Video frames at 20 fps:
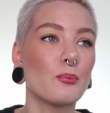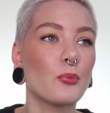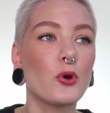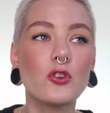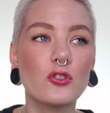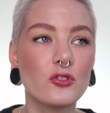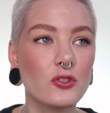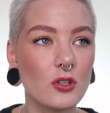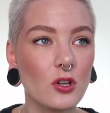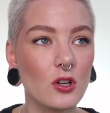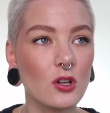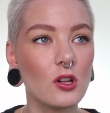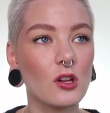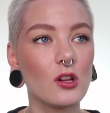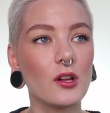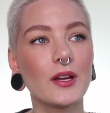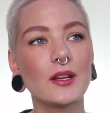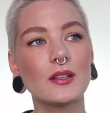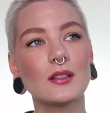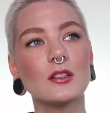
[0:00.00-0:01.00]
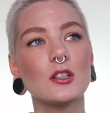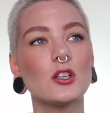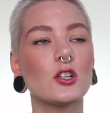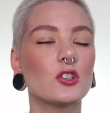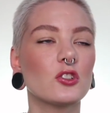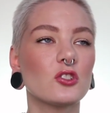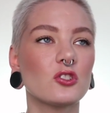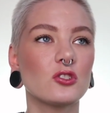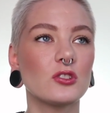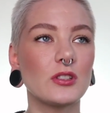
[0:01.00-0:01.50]
personal, it
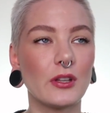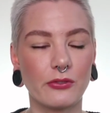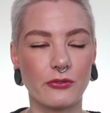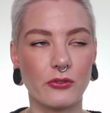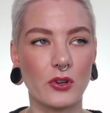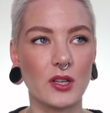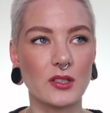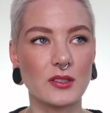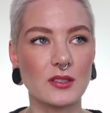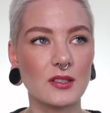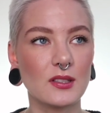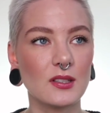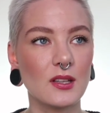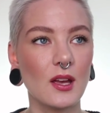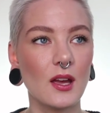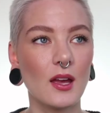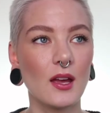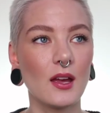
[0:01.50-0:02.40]
looks different.